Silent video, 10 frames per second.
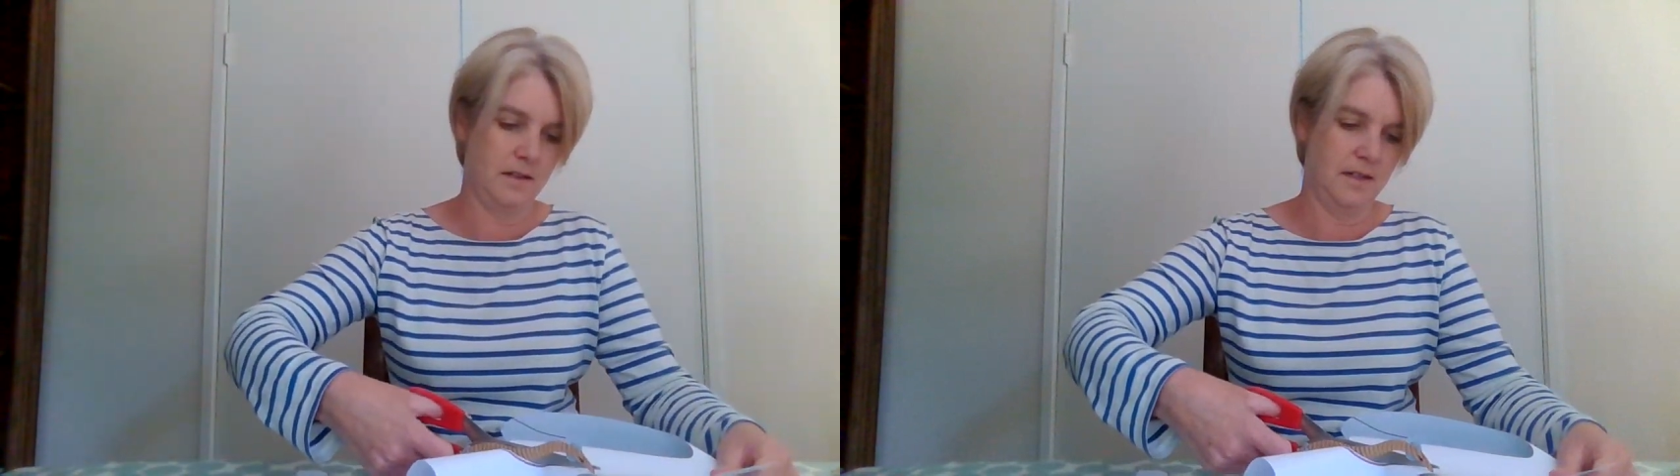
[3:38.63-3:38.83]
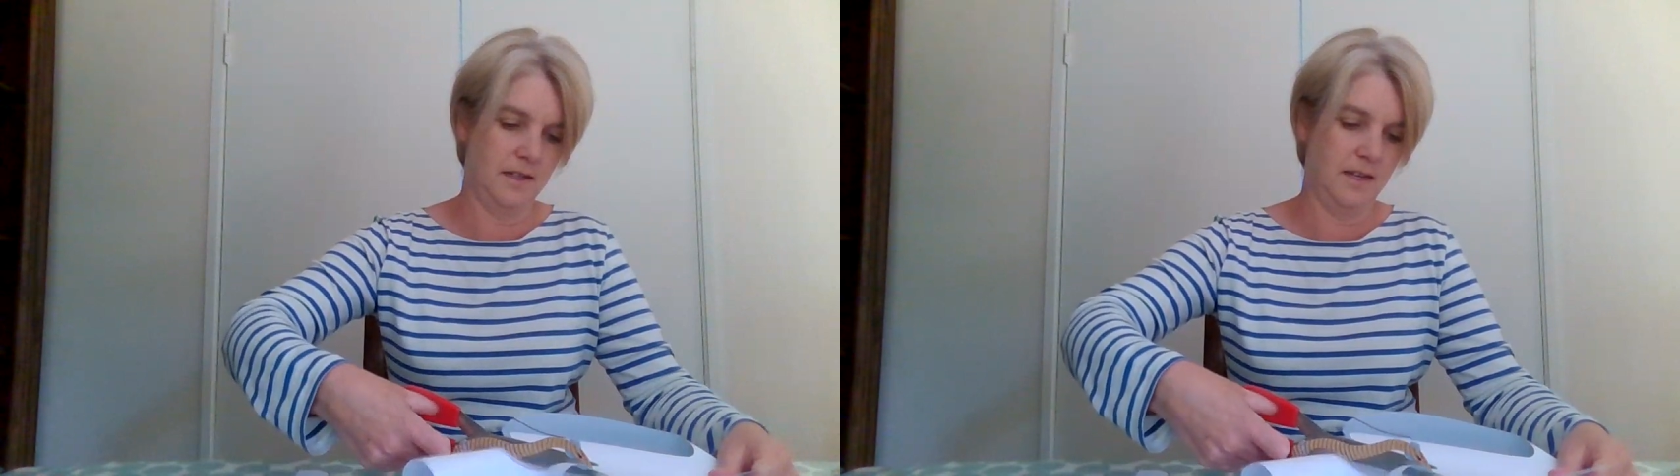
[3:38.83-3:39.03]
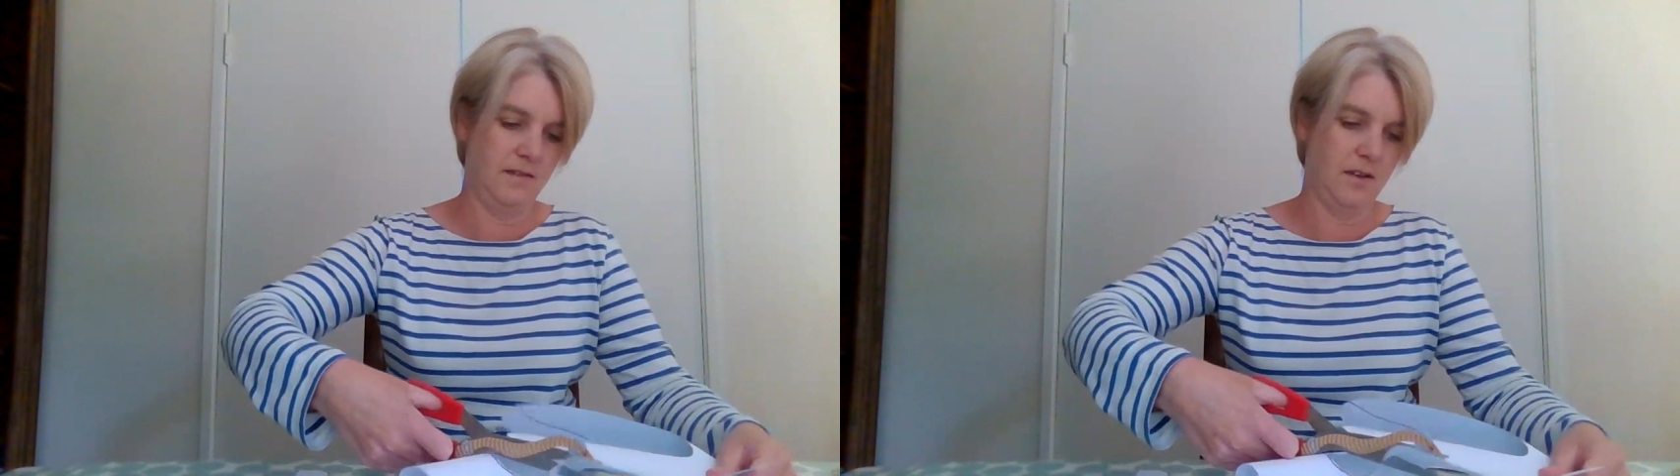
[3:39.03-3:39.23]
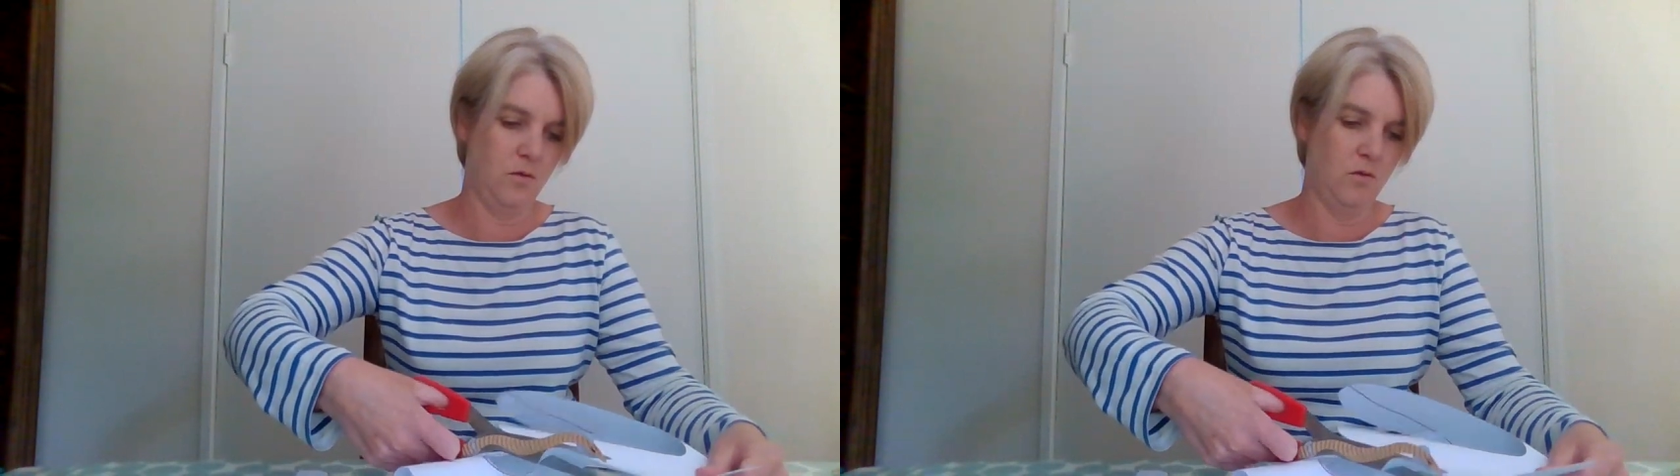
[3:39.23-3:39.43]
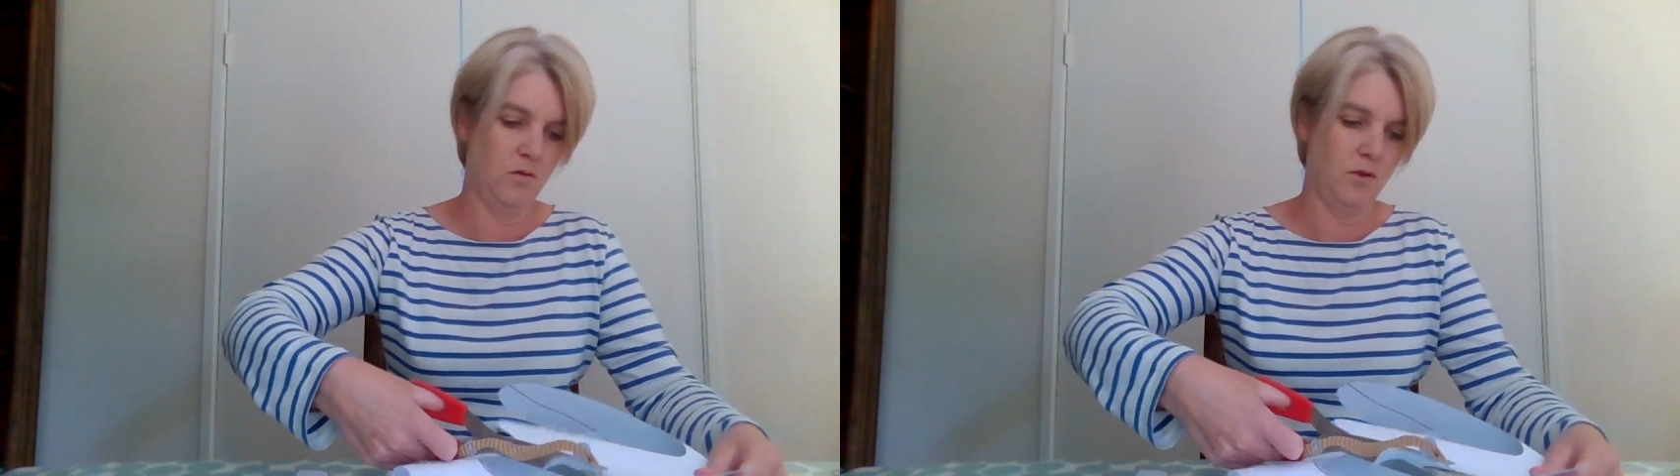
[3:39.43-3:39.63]
And here
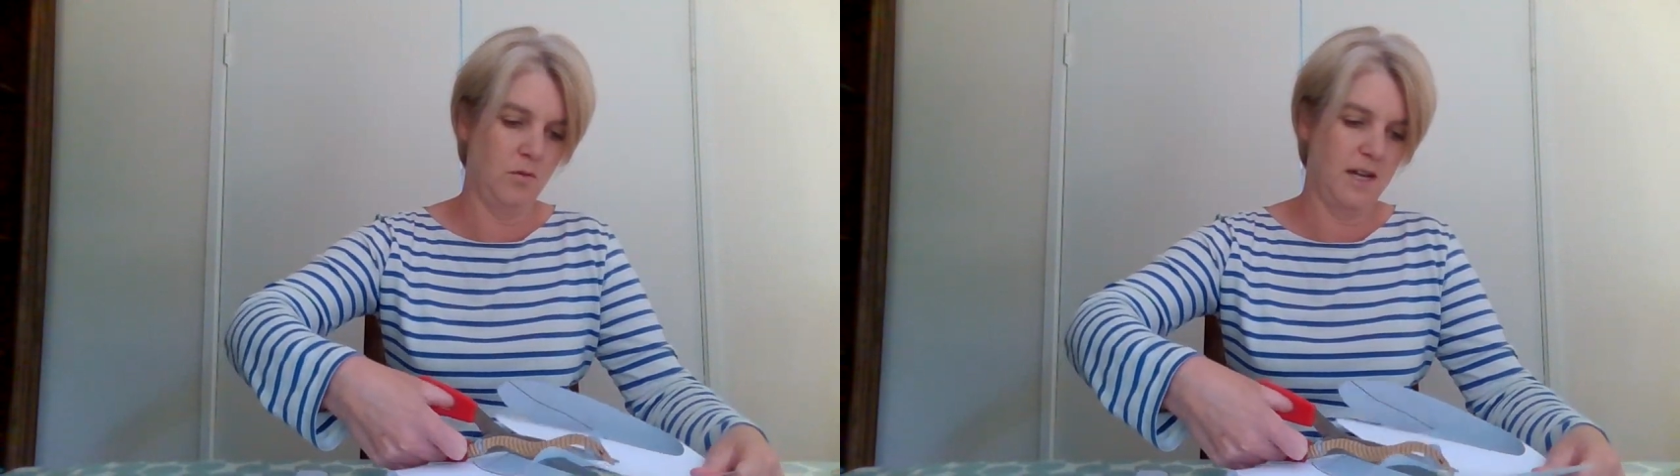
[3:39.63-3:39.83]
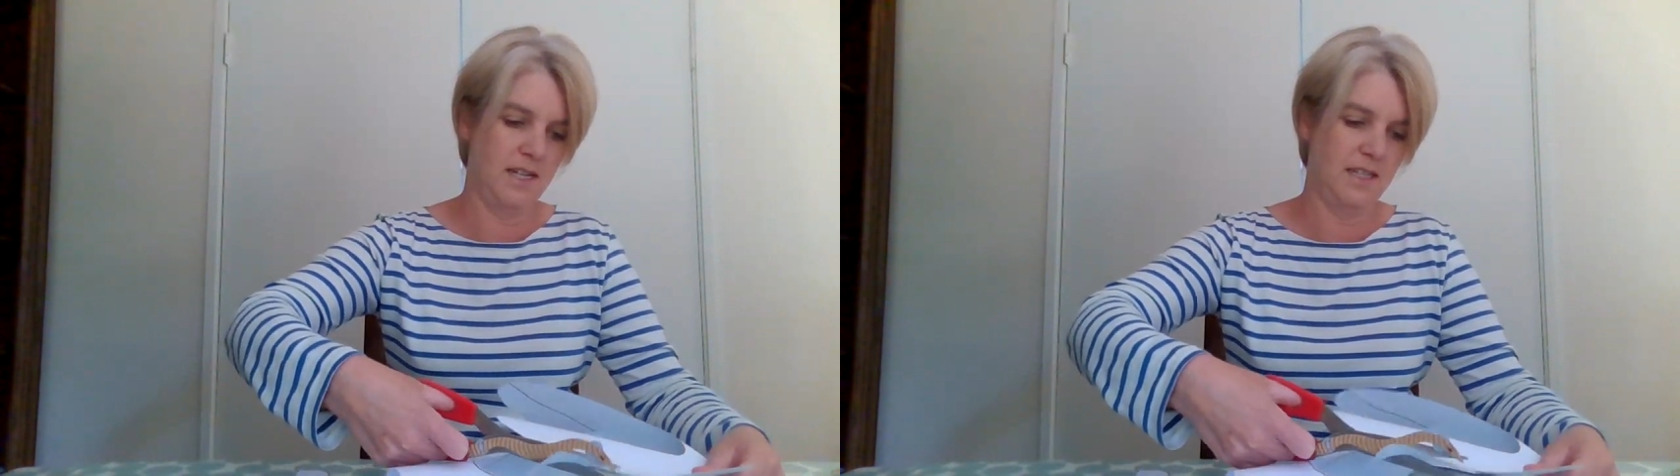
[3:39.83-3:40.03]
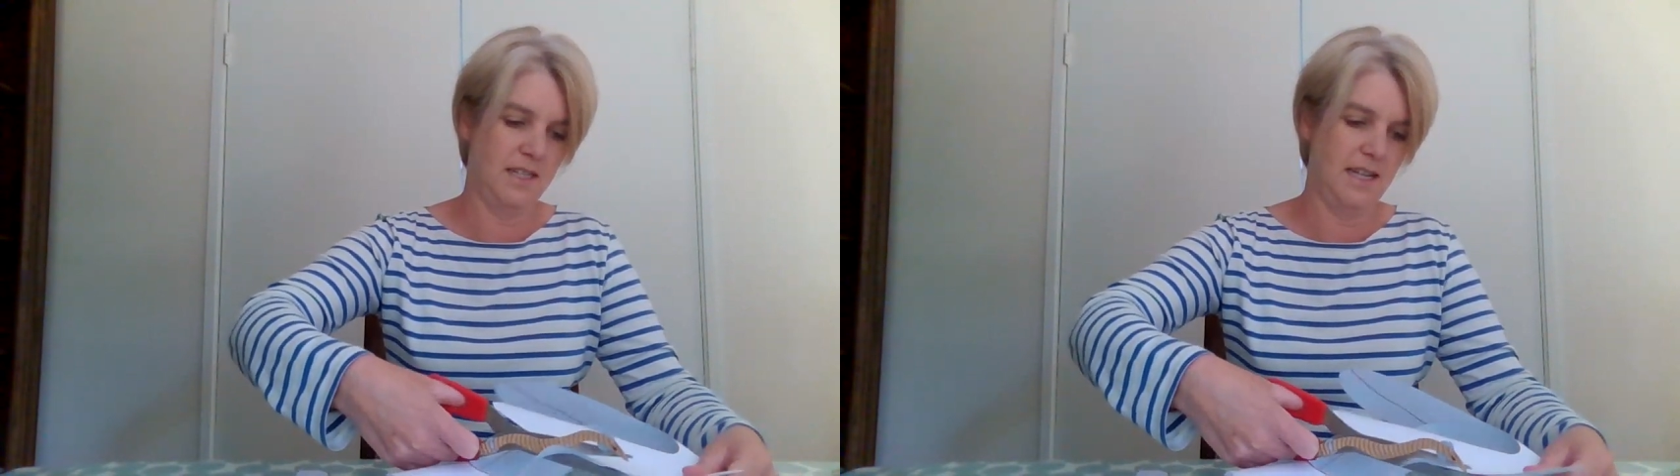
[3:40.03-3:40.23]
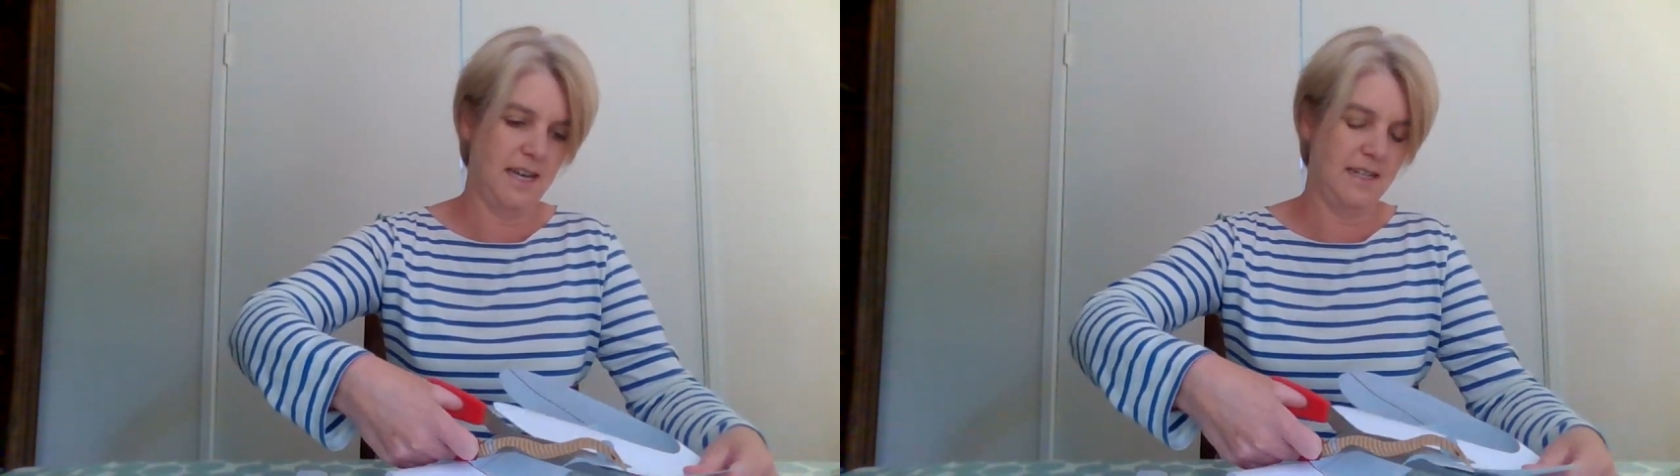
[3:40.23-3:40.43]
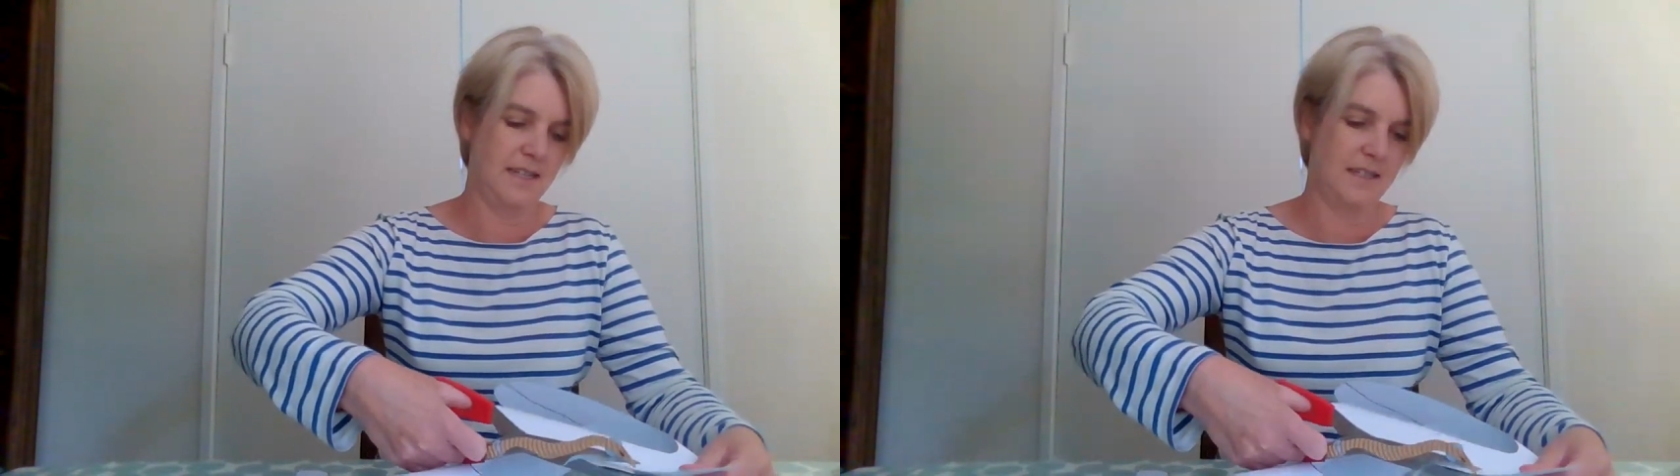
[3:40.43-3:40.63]
we go, all the way to the
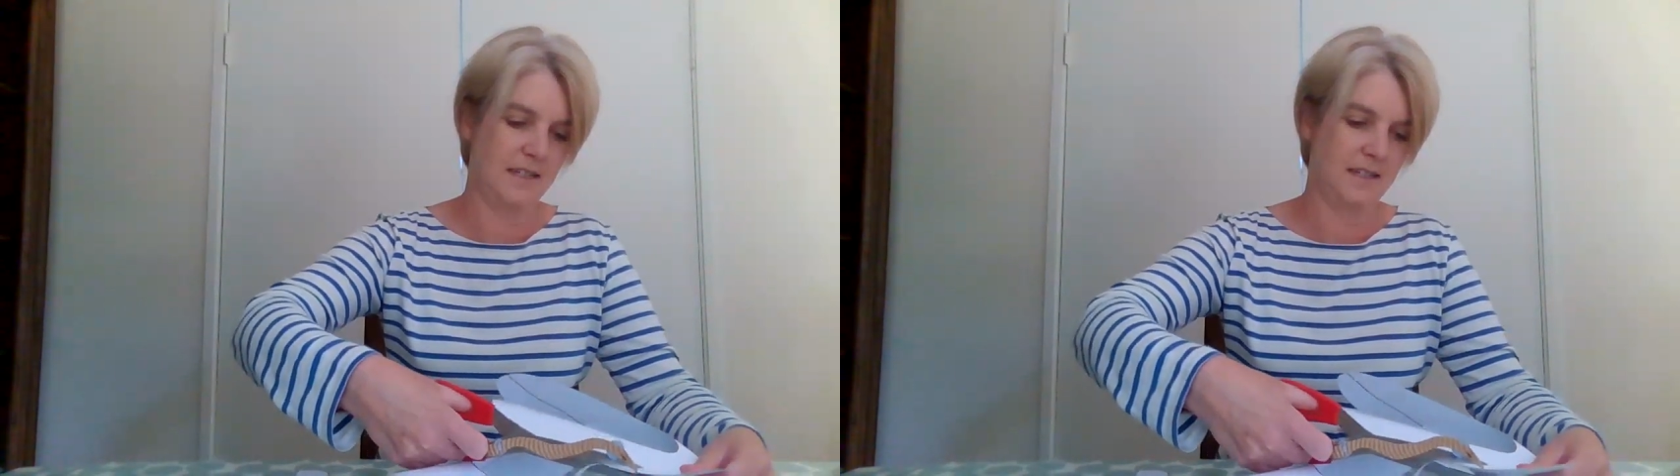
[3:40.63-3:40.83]
end.